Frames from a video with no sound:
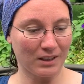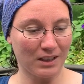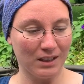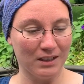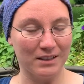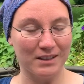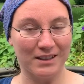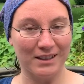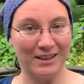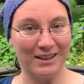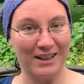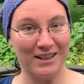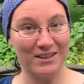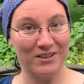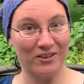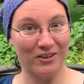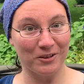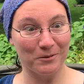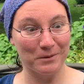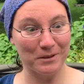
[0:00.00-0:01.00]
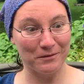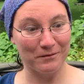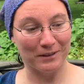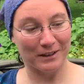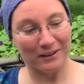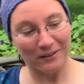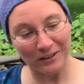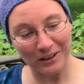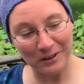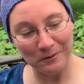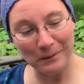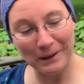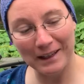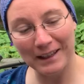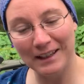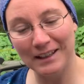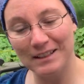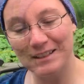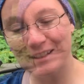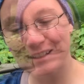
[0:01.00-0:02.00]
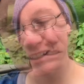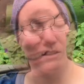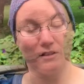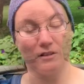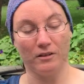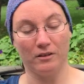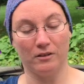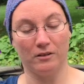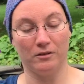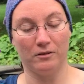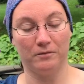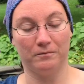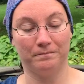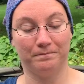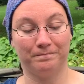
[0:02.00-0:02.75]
until I saw it was fingering weight. So,